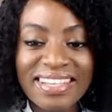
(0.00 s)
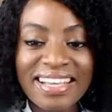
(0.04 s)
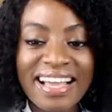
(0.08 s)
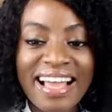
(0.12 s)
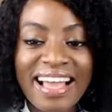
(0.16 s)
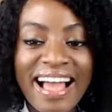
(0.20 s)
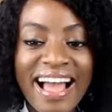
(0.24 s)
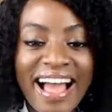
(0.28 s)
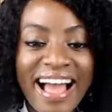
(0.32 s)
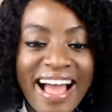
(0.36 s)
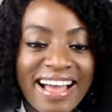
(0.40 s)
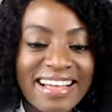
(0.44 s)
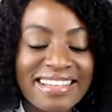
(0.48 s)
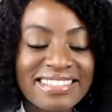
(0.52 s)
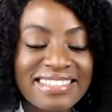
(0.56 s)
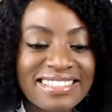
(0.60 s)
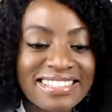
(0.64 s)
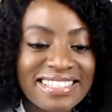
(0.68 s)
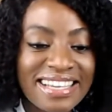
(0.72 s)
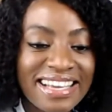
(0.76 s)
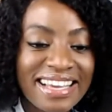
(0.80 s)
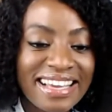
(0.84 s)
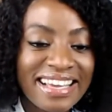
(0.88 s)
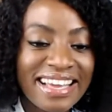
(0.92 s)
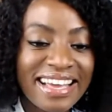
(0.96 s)
and
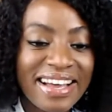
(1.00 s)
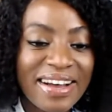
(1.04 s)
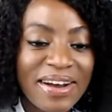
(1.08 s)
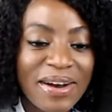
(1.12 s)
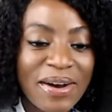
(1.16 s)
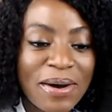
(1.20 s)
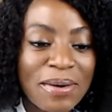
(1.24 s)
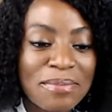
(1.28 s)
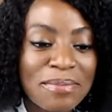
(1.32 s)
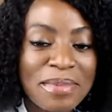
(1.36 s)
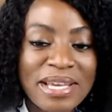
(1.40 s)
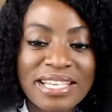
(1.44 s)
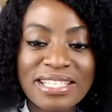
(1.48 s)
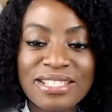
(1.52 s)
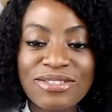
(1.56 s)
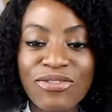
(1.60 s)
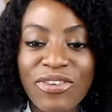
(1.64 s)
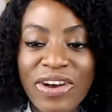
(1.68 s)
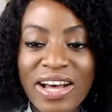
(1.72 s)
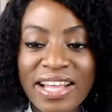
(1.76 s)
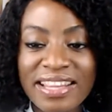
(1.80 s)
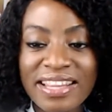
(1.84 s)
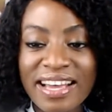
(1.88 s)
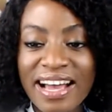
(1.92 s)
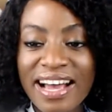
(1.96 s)
his
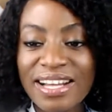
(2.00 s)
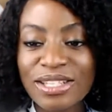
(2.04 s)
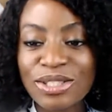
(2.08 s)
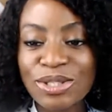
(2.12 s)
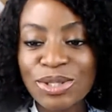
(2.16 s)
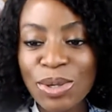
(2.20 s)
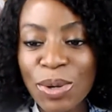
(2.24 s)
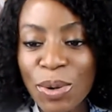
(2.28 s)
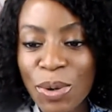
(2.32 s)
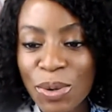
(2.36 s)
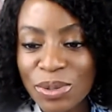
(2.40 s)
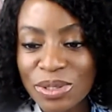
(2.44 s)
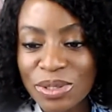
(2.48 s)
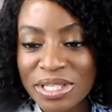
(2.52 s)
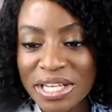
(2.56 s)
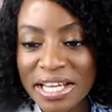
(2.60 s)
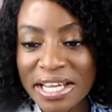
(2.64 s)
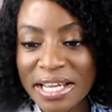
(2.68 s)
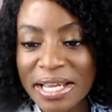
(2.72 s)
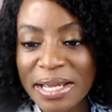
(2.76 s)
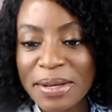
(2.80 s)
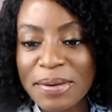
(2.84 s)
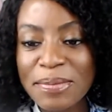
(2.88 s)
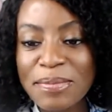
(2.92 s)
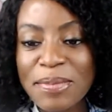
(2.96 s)
father had told
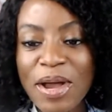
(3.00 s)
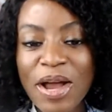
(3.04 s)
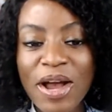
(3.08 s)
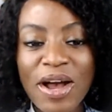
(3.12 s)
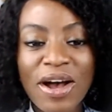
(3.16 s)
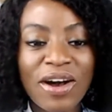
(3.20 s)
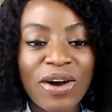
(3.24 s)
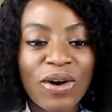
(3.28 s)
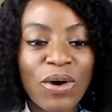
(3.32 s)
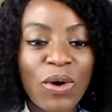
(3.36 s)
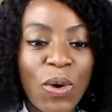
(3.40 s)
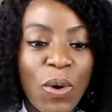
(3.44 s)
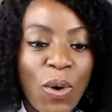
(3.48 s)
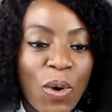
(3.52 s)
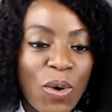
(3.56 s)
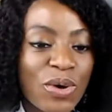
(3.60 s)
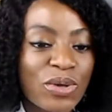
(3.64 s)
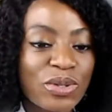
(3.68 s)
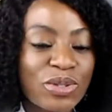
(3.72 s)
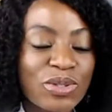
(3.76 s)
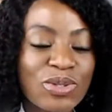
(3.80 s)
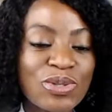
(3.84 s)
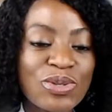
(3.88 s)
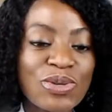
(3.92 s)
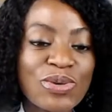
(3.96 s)
him,
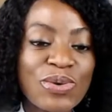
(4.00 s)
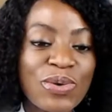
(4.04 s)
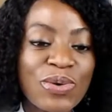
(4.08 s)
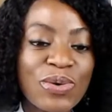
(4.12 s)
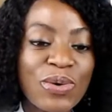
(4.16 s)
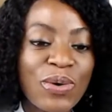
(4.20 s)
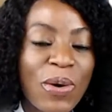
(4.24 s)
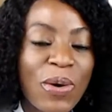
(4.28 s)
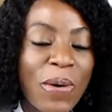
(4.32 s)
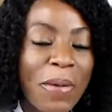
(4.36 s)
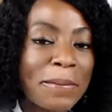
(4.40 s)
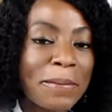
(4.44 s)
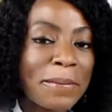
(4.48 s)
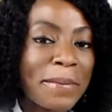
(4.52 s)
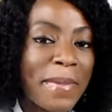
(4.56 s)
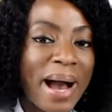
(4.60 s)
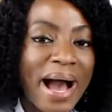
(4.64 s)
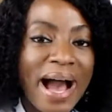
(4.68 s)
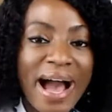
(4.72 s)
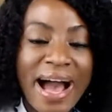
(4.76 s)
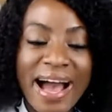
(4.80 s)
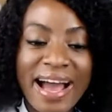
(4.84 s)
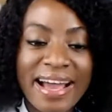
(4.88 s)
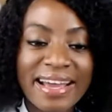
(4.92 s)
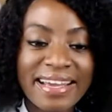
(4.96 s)
go to
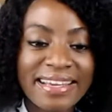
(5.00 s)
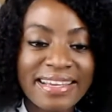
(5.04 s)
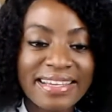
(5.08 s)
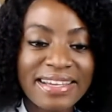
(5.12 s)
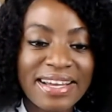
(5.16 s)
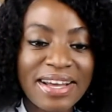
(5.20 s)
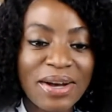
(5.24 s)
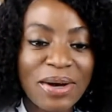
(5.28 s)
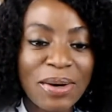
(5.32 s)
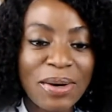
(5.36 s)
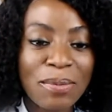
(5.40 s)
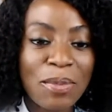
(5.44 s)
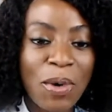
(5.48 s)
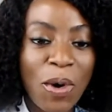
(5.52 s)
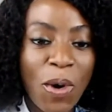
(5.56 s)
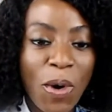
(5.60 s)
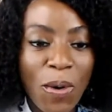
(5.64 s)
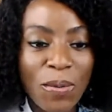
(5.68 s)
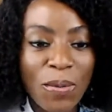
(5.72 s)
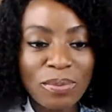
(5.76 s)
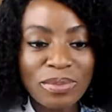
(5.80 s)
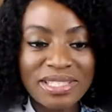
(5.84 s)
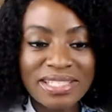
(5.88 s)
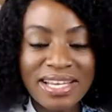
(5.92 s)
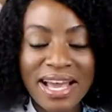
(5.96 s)
my
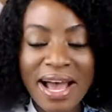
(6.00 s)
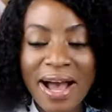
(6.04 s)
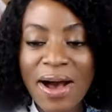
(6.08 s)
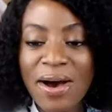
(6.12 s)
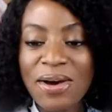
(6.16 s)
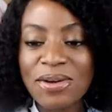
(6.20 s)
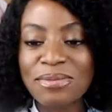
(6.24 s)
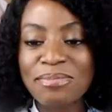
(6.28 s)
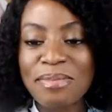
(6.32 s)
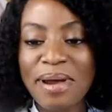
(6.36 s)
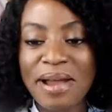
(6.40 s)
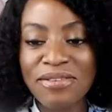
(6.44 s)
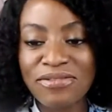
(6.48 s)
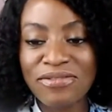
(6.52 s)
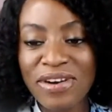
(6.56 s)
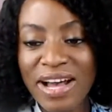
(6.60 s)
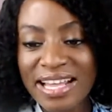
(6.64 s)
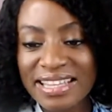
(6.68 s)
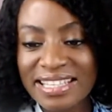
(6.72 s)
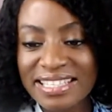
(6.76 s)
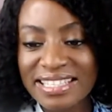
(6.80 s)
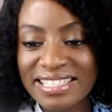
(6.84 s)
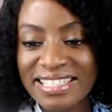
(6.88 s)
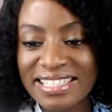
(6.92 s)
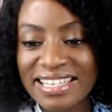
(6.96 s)
hometown, my
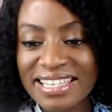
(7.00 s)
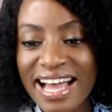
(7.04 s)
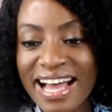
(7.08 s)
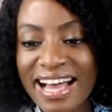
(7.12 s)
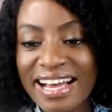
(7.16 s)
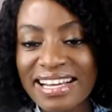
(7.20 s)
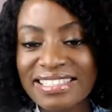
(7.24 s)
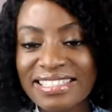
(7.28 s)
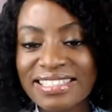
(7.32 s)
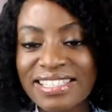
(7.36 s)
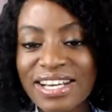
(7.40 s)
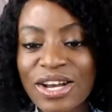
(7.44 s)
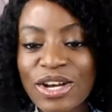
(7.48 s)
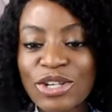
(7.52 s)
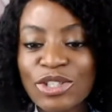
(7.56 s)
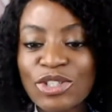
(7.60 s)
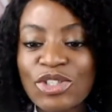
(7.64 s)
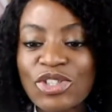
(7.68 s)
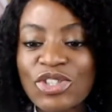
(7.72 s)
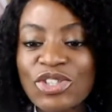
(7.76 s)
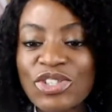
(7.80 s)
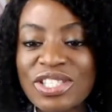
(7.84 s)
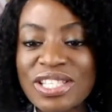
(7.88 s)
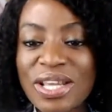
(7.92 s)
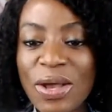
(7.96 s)
father's land,
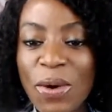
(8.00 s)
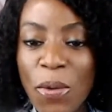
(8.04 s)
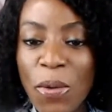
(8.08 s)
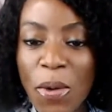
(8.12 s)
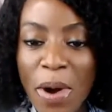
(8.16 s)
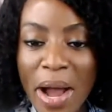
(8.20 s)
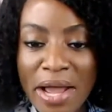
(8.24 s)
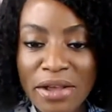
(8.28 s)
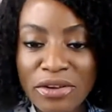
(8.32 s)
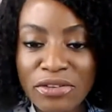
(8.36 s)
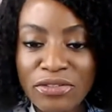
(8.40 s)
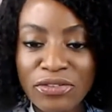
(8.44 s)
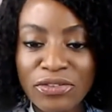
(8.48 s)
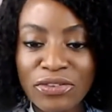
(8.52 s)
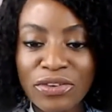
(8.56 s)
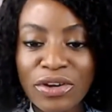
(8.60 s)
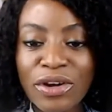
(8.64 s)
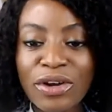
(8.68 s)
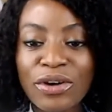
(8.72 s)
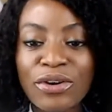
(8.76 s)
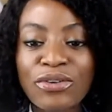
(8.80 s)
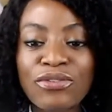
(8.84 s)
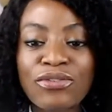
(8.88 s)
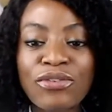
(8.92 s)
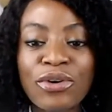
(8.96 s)
choose a wife
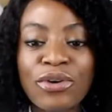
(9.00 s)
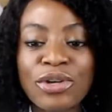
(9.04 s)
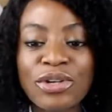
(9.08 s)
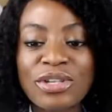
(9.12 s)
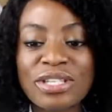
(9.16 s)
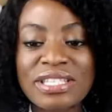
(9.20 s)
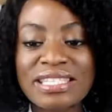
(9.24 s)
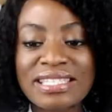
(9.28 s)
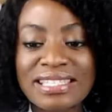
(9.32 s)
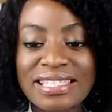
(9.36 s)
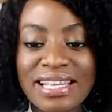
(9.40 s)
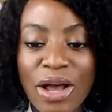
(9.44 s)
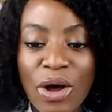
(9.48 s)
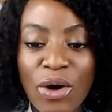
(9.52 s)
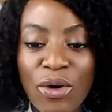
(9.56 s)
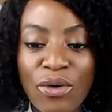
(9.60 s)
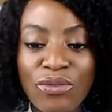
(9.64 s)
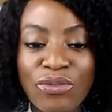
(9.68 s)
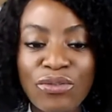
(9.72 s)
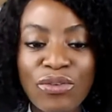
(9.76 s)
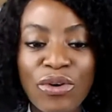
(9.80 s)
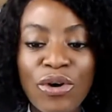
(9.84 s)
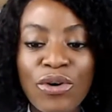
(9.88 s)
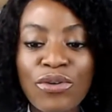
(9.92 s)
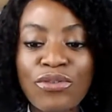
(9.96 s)
for
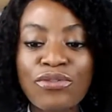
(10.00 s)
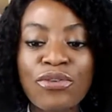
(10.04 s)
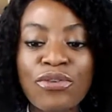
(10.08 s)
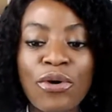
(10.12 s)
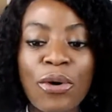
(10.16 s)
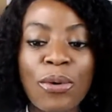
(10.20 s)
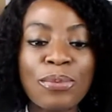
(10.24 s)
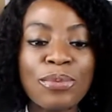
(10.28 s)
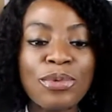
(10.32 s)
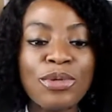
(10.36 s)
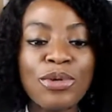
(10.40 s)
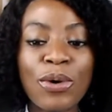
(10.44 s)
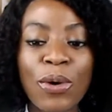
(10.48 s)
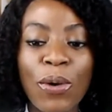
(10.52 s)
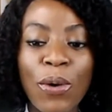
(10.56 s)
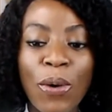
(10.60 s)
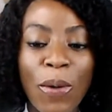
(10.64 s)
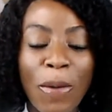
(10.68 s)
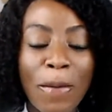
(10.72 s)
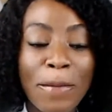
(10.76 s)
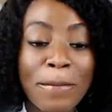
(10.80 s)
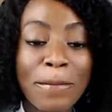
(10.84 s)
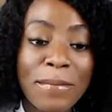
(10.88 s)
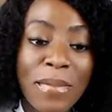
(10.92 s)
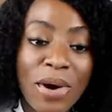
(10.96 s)
yourself from
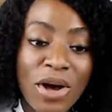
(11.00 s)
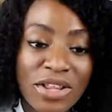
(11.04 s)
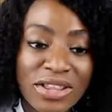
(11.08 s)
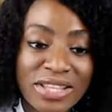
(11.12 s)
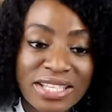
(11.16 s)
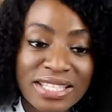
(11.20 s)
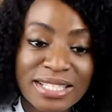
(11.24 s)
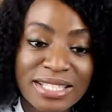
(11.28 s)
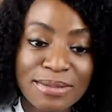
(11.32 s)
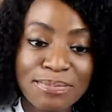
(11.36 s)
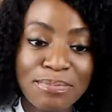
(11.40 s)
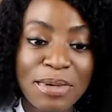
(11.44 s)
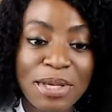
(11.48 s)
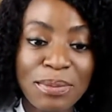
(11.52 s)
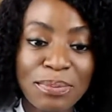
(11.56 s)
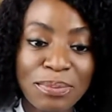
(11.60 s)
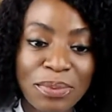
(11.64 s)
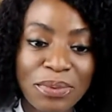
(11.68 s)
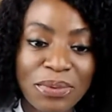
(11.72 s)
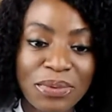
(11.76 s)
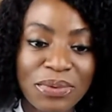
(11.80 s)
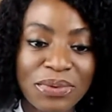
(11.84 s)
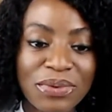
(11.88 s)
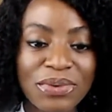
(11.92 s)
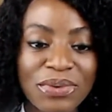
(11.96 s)
your mother's
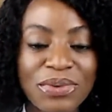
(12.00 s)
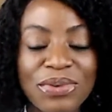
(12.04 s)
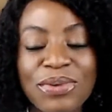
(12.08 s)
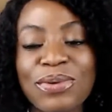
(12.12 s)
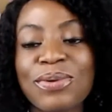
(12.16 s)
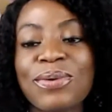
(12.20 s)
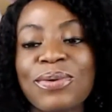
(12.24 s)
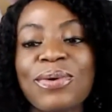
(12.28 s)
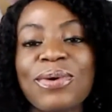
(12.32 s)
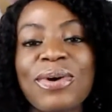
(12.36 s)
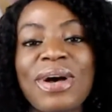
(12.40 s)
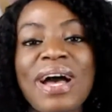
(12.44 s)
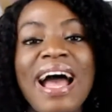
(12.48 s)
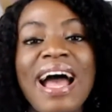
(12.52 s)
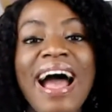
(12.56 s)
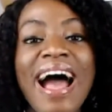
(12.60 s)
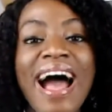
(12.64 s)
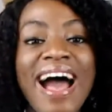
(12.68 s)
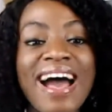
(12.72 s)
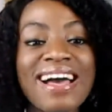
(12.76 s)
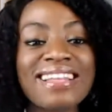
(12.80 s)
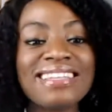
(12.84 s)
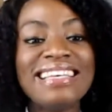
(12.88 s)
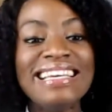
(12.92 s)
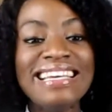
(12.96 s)
people,
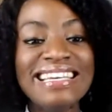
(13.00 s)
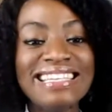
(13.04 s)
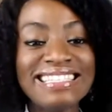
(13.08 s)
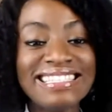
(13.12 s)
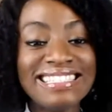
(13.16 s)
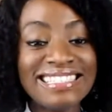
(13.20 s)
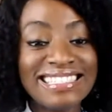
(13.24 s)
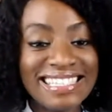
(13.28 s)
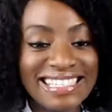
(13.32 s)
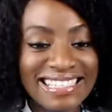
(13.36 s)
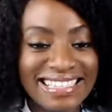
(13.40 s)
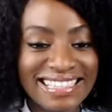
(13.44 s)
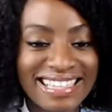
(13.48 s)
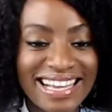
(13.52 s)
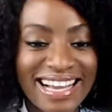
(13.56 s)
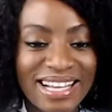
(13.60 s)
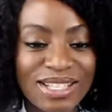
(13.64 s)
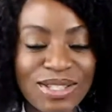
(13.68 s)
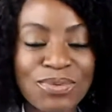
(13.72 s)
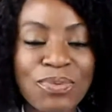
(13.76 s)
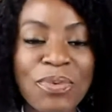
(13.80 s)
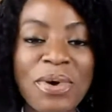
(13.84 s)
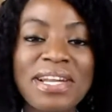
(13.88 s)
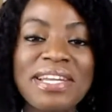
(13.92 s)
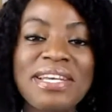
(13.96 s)
and he did
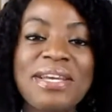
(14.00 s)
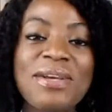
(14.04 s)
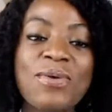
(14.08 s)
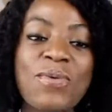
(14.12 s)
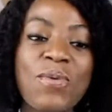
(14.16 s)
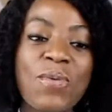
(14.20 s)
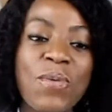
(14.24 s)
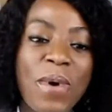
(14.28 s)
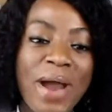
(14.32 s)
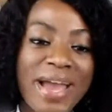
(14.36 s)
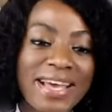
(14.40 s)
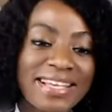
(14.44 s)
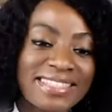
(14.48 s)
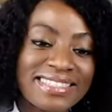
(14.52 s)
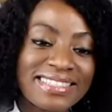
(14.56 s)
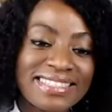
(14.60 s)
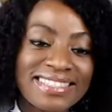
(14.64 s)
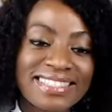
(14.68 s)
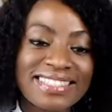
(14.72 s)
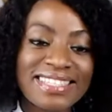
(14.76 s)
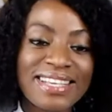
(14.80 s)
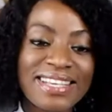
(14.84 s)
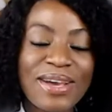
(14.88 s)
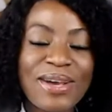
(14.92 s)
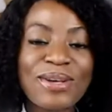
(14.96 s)
that when he
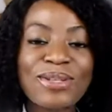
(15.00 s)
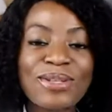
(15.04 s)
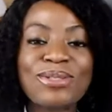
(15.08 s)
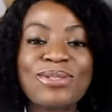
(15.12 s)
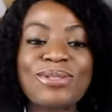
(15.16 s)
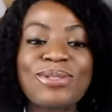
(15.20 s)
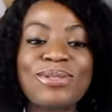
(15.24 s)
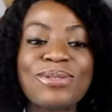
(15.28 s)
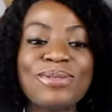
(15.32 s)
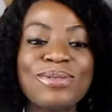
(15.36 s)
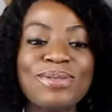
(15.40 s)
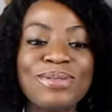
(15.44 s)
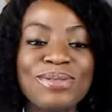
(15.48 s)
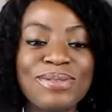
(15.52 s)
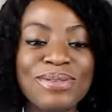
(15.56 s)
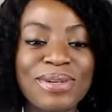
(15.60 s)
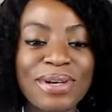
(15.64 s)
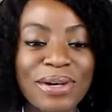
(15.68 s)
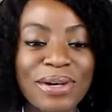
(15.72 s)
went to